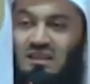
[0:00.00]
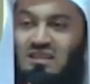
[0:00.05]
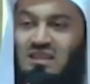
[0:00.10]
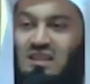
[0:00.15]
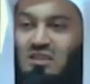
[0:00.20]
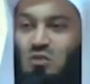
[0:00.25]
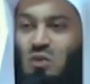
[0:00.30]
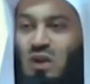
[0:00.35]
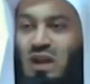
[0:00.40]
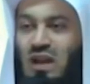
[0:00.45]
This
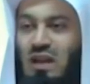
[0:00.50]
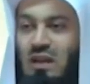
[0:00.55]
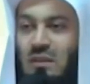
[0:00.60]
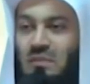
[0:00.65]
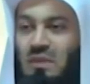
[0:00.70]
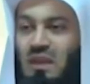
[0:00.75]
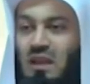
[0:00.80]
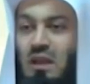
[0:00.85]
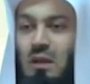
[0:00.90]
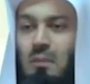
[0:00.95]
is why
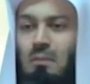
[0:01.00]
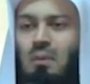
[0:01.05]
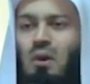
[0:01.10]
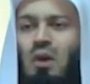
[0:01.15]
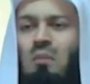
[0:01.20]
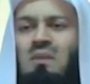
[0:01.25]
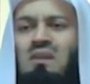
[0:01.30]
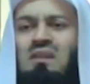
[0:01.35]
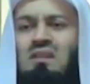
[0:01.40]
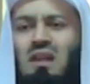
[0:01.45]

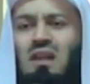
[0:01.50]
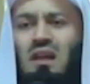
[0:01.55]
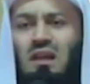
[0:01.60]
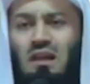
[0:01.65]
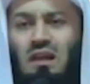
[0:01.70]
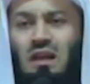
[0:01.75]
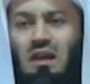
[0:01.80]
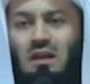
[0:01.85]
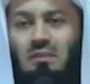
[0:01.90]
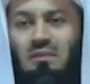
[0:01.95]
promise
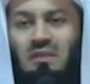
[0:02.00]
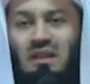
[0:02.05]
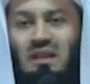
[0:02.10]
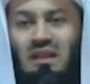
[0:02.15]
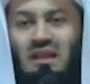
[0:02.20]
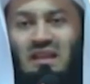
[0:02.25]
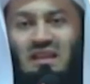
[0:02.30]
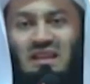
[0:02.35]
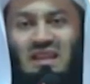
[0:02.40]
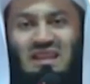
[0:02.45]

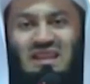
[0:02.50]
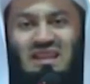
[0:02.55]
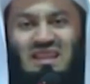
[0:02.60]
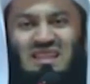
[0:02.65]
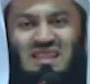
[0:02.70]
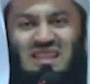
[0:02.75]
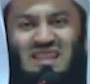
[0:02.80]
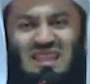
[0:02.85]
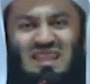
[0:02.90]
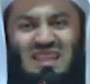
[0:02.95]
Allah that
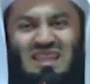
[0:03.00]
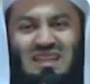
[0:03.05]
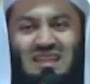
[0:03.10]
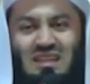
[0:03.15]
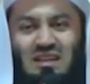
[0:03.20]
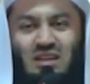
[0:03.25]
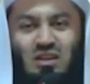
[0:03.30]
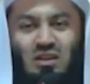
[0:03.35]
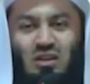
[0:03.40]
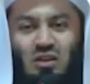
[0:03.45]
this Eid
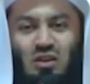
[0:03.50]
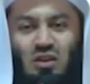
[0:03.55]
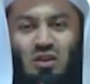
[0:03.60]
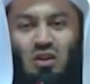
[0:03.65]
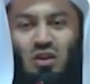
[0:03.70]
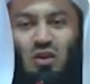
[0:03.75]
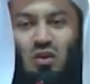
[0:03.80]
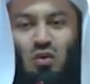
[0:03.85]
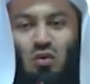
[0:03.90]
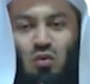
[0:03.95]

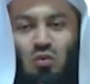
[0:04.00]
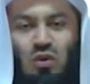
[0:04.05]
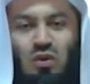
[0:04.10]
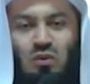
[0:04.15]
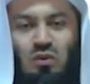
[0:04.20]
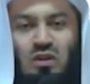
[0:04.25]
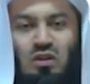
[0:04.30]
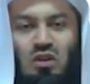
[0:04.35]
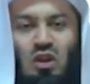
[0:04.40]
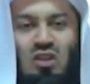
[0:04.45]
we
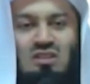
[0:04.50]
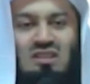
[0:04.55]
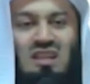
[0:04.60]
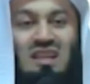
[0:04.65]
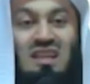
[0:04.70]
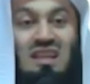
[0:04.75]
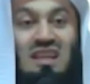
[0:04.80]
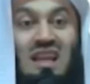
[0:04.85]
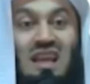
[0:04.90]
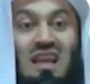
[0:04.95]
will not
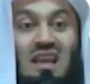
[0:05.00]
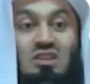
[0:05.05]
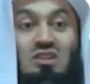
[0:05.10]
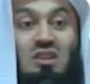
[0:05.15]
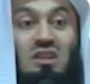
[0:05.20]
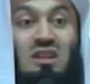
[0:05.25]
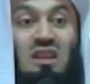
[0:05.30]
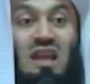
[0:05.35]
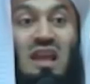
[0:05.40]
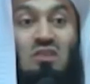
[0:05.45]
engage
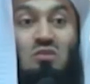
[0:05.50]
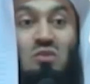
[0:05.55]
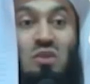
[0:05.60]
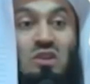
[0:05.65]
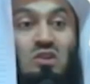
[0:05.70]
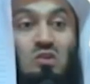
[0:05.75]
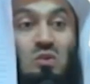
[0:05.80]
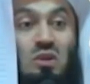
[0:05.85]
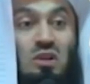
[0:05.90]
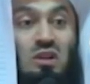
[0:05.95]
in that
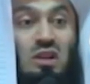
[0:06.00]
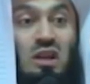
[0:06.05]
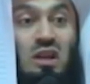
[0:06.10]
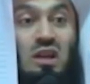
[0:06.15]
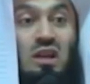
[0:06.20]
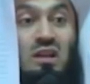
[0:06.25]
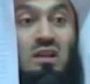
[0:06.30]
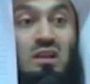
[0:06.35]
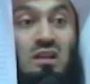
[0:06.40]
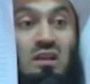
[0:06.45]
which will
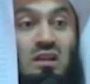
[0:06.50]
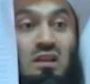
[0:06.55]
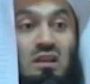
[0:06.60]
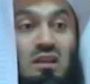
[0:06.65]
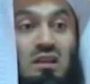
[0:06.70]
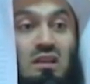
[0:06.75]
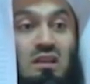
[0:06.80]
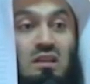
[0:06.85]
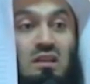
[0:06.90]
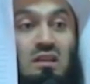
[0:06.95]
earn
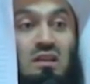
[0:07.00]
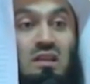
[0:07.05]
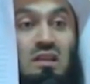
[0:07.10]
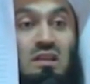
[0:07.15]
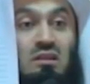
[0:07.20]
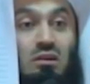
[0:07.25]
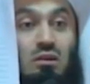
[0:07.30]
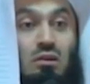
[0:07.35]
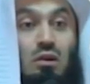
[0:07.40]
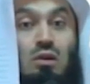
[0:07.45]

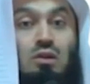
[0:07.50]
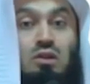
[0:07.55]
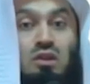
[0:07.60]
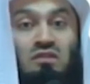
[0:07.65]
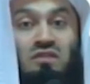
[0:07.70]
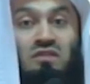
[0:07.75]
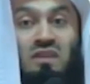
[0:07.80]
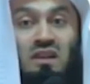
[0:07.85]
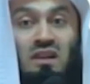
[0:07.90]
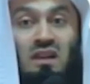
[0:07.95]
the wrath
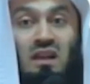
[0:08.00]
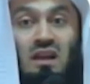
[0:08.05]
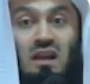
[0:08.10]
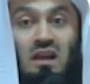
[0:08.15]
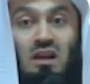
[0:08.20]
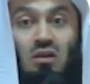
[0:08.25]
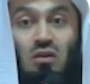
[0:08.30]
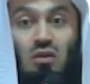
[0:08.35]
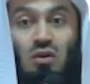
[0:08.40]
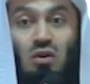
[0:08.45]
of
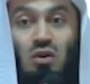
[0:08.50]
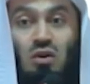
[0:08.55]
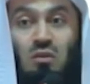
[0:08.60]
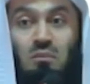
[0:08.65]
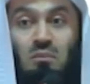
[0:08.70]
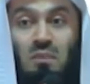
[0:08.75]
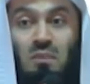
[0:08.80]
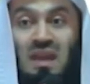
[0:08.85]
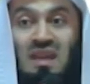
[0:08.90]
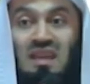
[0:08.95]
Allah
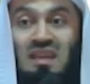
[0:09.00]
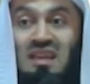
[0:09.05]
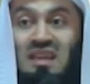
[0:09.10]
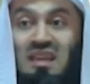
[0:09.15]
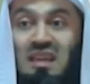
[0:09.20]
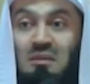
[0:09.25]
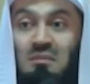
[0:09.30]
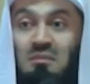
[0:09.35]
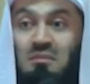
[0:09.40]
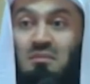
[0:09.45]
or make
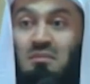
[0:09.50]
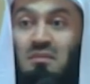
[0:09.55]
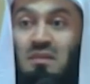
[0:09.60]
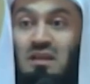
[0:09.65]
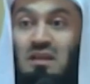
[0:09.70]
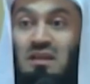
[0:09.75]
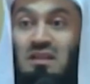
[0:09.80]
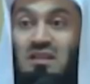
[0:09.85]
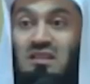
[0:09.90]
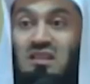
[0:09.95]
Him
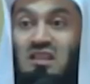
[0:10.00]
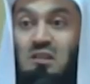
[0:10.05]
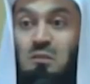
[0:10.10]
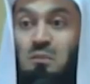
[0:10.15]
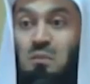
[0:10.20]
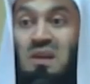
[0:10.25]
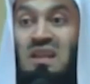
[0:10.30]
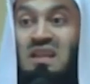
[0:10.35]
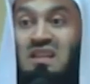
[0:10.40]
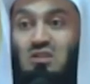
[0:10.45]

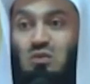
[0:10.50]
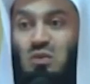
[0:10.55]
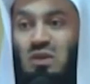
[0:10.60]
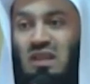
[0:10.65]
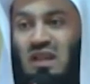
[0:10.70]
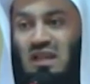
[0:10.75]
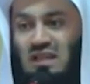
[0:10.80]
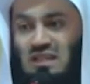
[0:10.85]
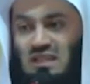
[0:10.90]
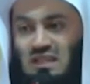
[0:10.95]
displeased
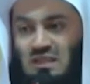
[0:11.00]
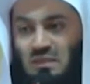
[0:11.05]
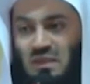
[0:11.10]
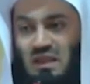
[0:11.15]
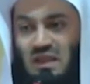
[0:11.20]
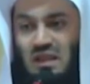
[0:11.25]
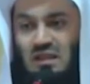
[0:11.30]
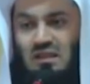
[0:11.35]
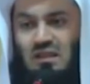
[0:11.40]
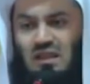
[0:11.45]
with us.
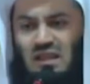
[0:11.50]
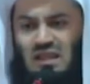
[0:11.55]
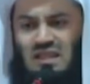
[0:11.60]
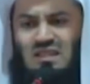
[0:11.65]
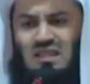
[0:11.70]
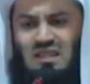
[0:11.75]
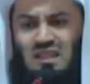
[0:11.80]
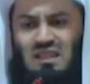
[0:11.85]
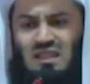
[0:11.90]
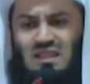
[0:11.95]
The
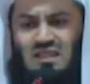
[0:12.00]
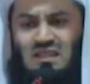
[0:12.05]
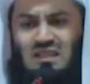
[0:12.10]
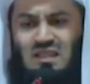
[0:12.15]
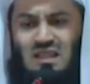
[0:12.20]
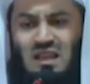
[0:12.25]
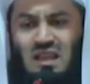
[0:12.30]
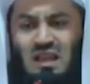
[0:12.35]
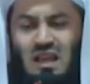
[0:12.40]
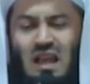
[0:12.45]
reason is,
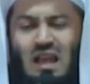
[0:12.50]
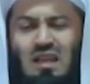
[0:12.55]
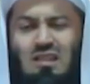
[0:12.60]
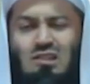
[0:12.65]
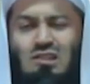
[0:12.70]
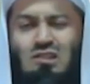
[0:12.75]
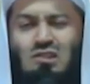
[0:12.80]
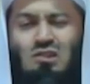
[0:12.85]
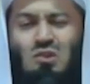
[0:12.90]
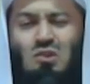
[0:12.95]
as
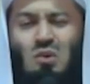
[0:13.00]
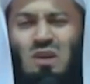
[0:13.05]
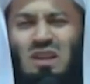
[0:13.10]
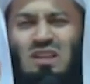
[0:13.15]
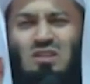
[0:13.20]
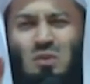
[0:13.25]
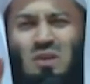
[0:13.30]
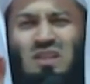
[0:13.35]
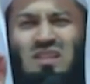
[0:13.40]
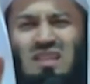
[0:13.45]
soon
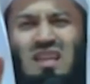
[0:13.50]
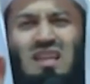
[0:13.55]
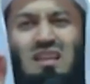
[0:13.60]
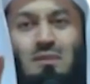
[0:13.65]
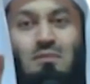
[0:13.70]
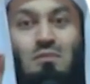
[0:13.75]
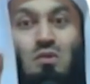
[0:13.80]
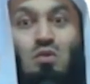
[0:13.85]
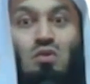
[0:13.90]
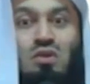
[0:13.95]
as we see
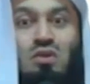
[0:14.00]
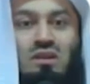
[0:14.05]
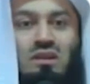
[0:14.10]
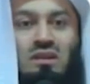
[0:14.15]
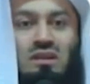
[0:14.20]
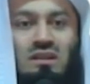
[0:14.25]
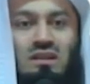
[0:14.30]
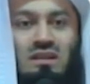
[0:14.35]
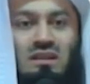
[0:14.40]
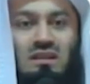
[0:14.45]
the
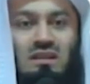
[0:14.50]
moon,